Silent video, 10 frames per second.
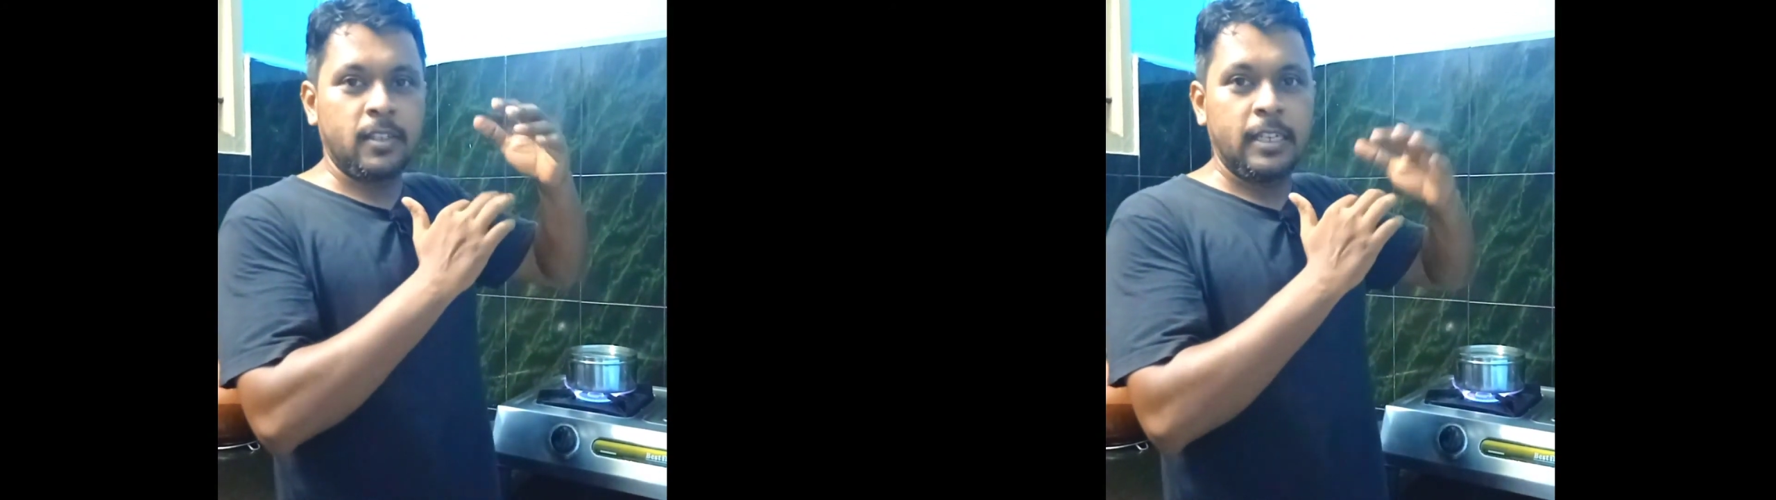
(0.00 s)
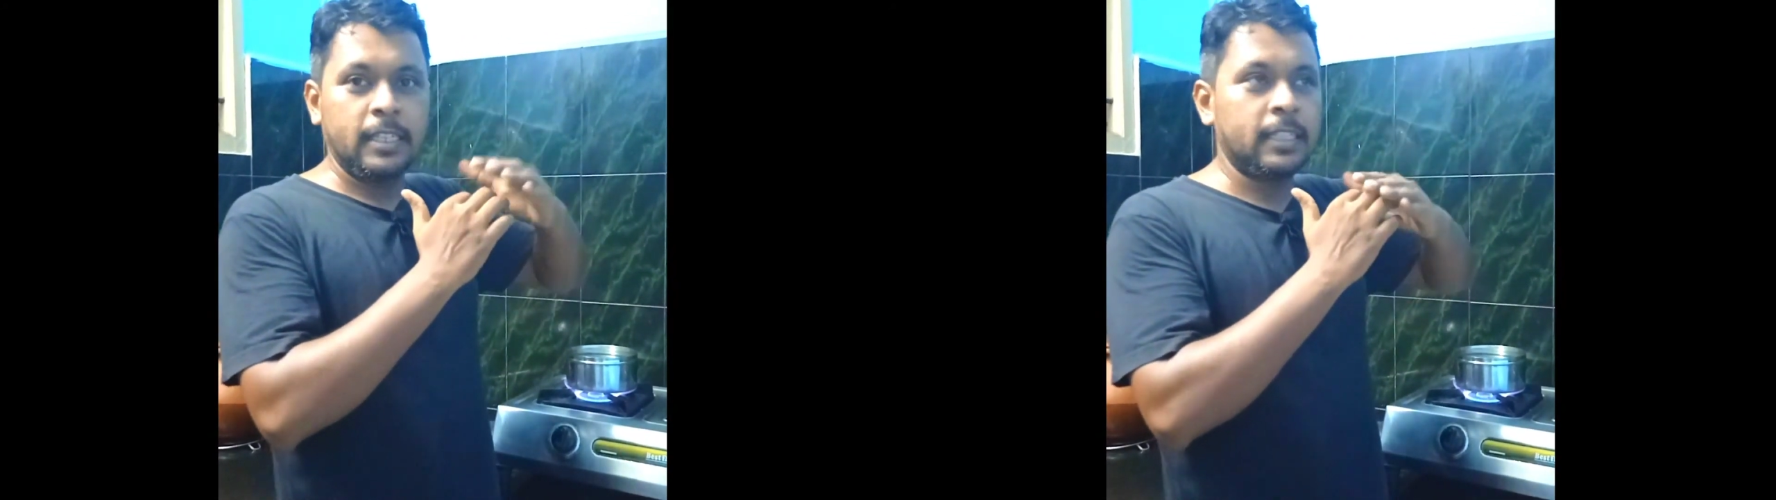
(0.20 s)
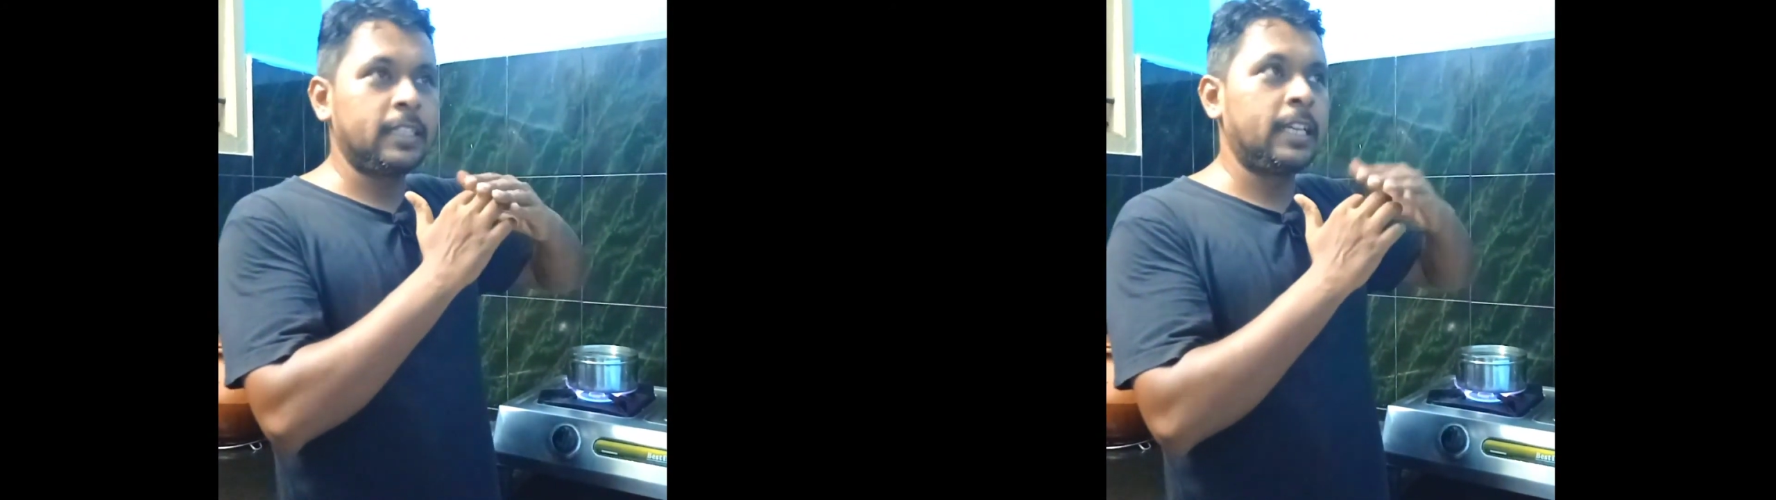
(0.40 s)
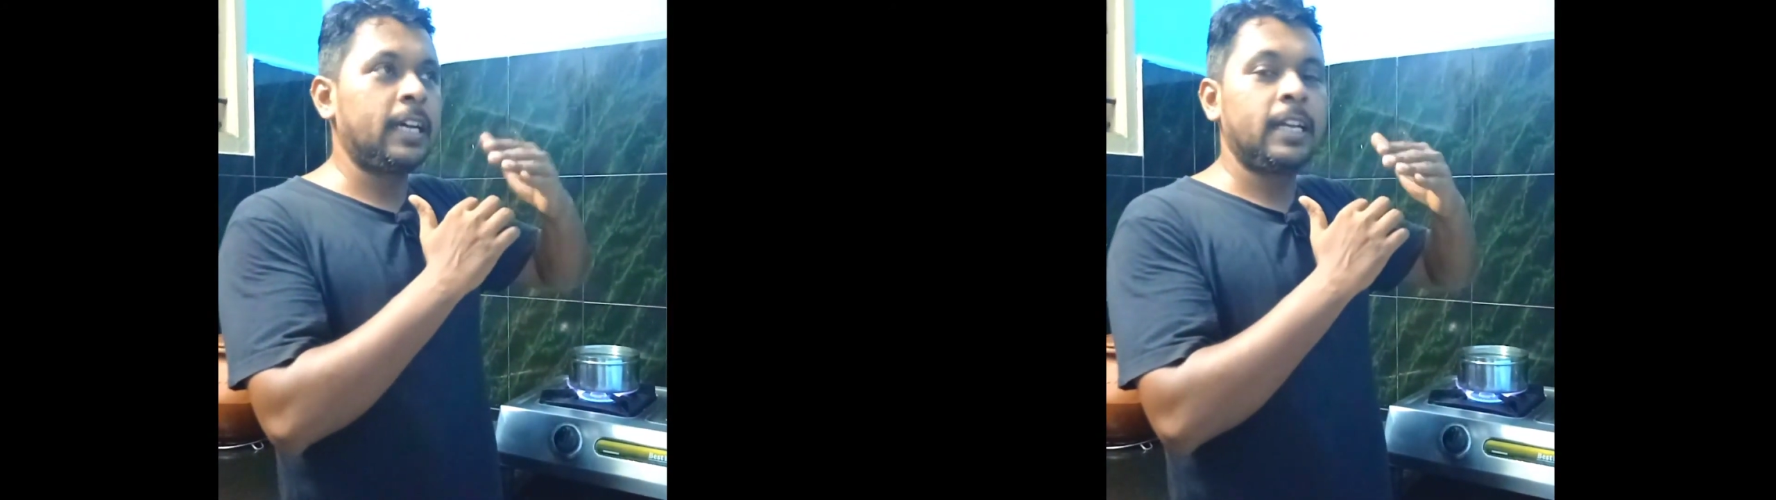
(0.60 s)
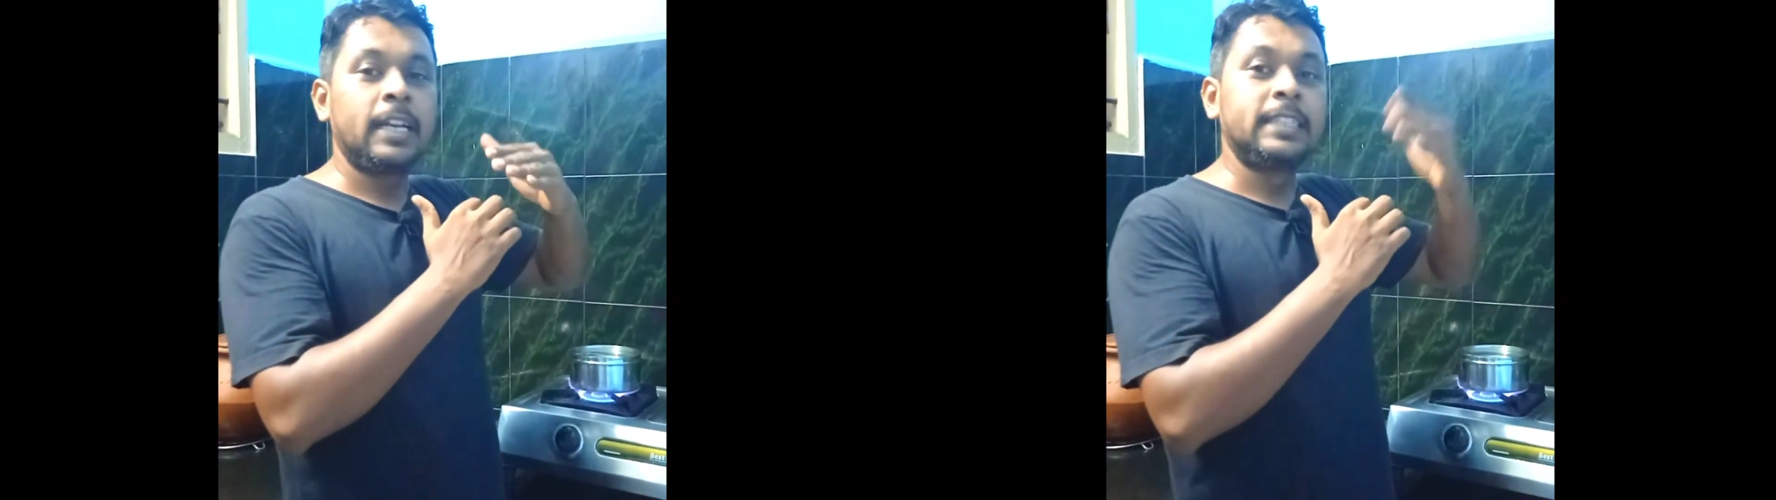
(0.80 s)

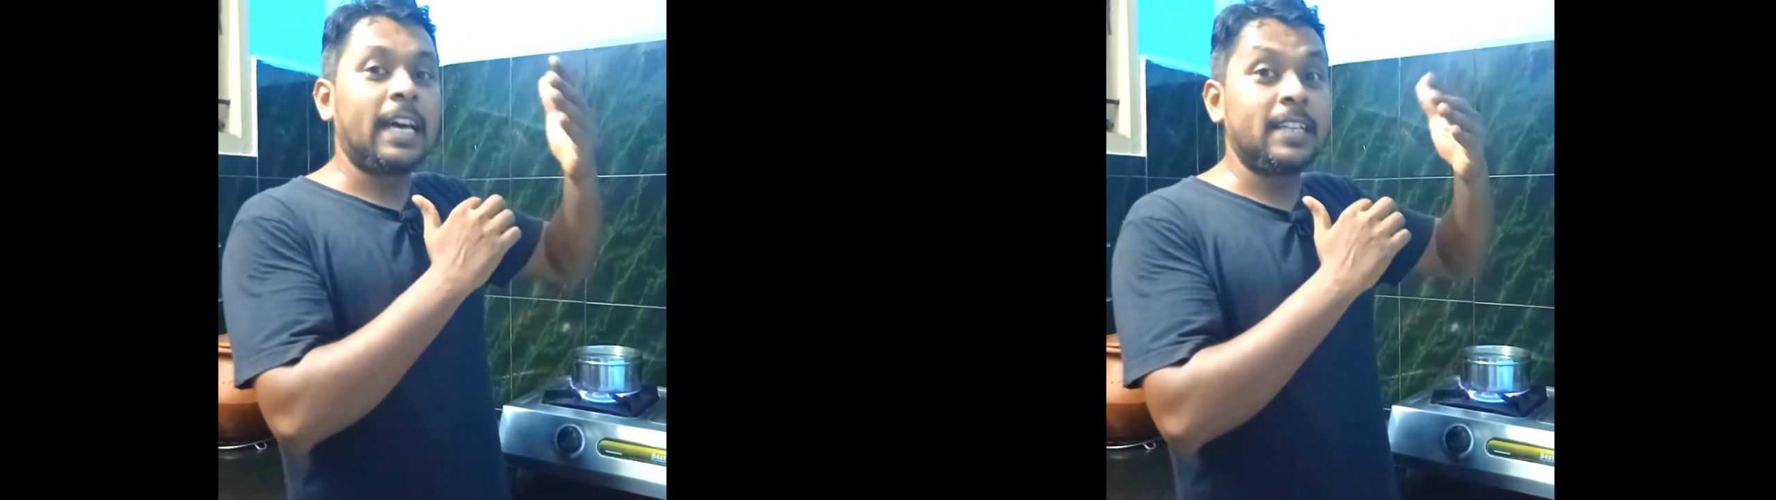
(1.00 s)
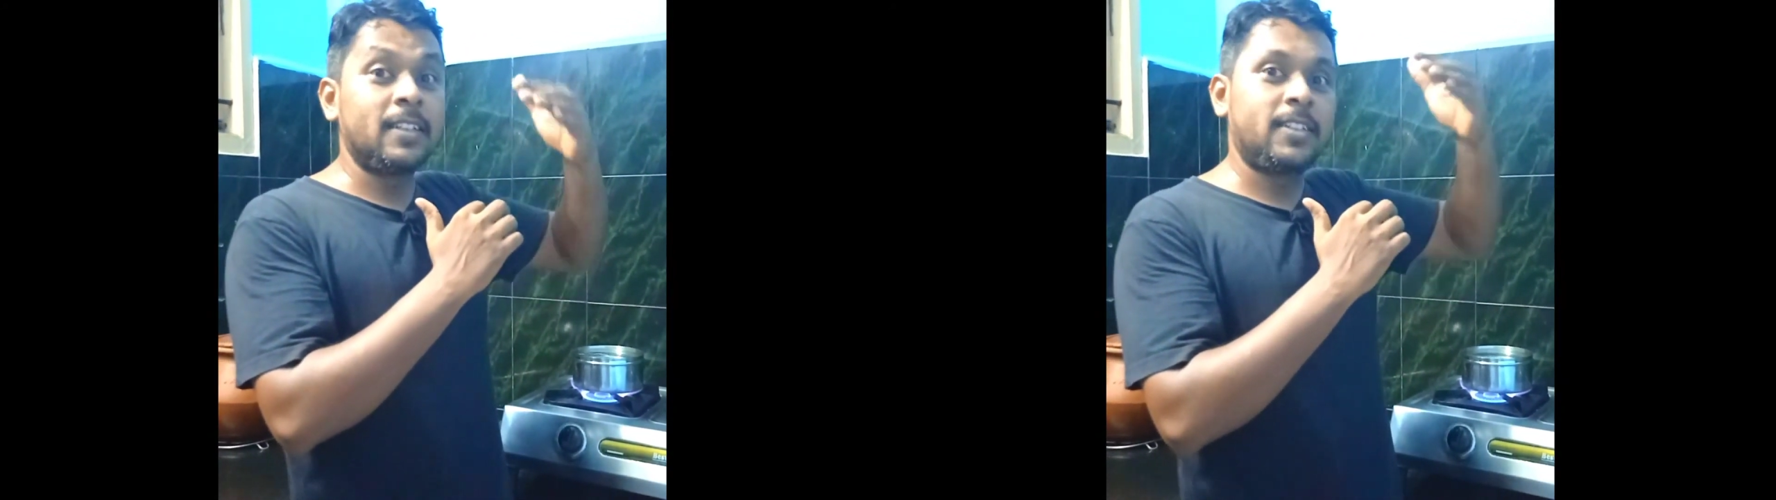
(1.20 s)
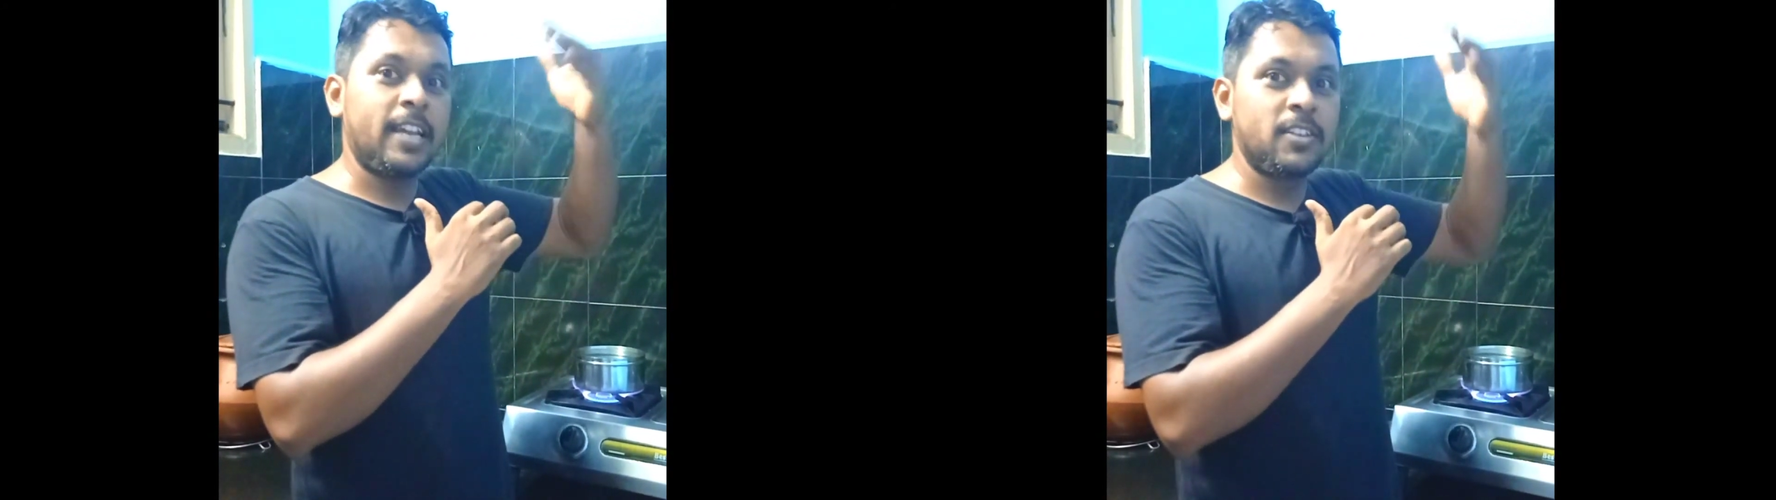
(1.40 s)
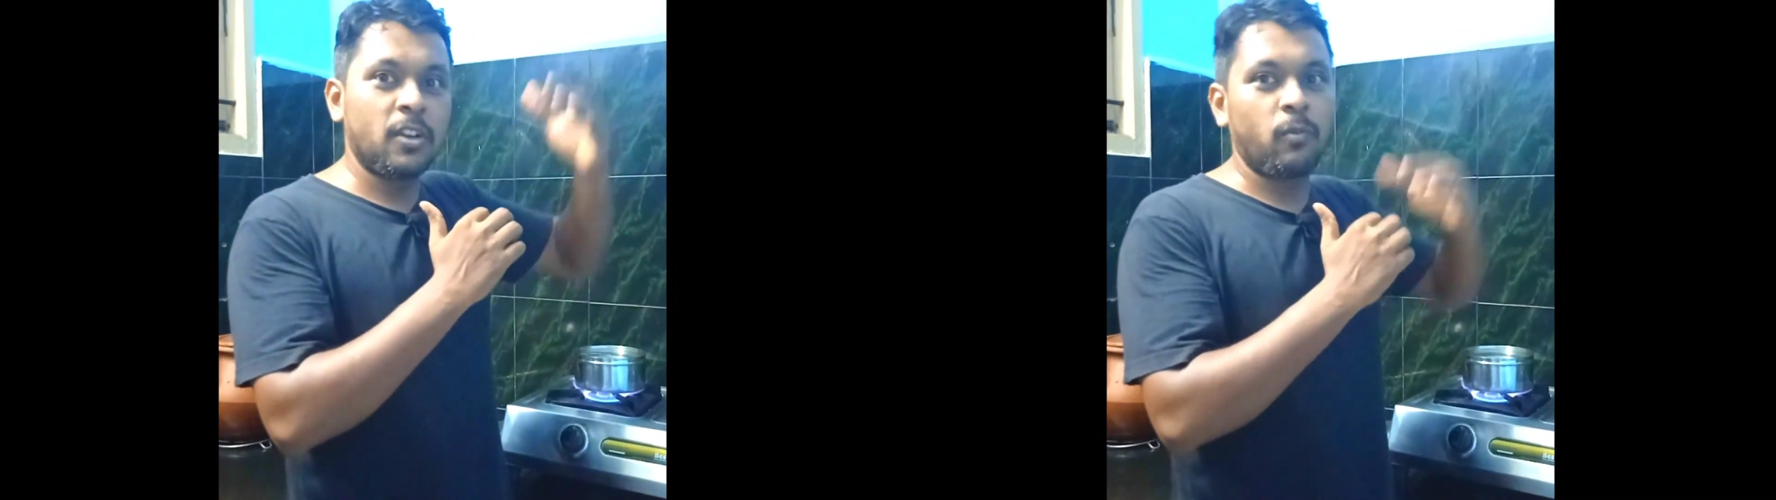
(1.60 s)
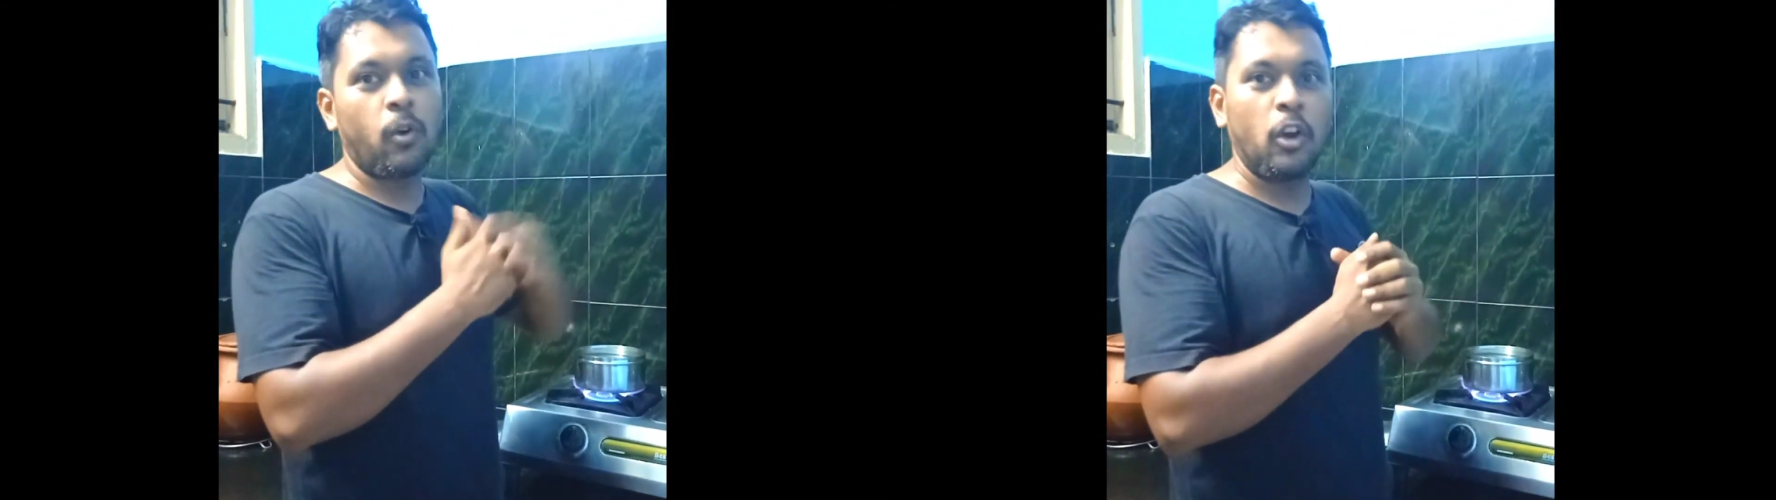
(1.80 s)
There is a change
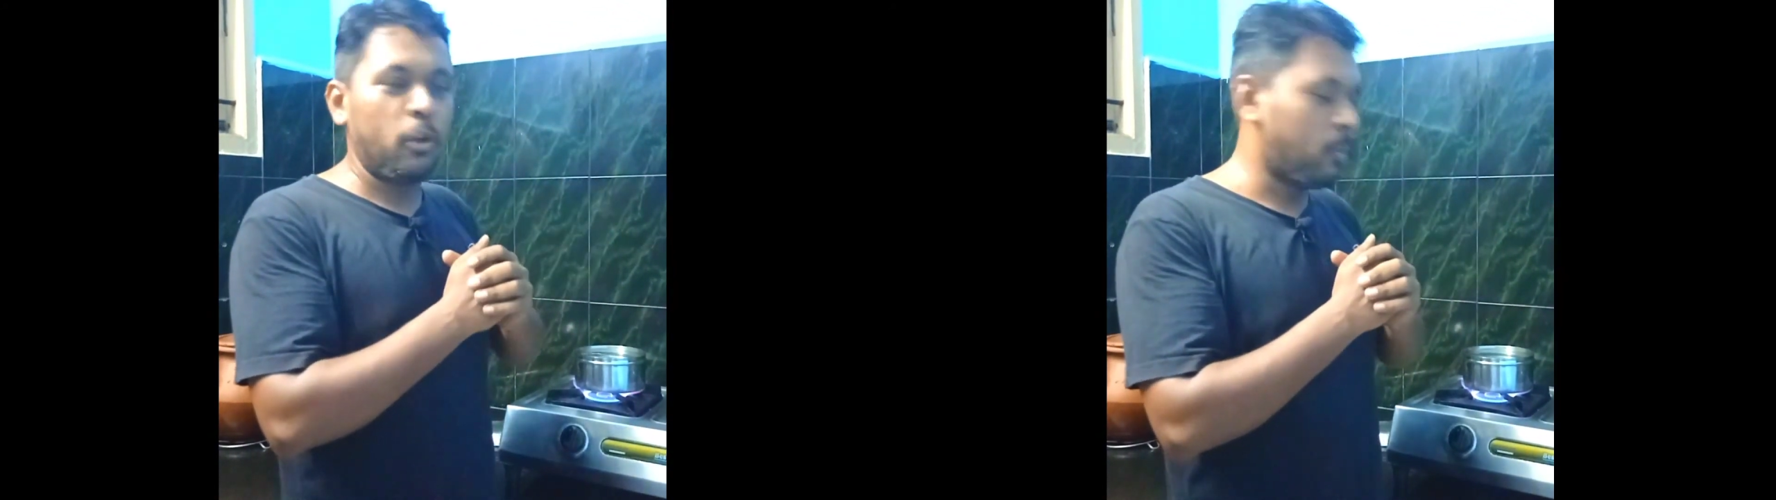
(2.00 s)
of volume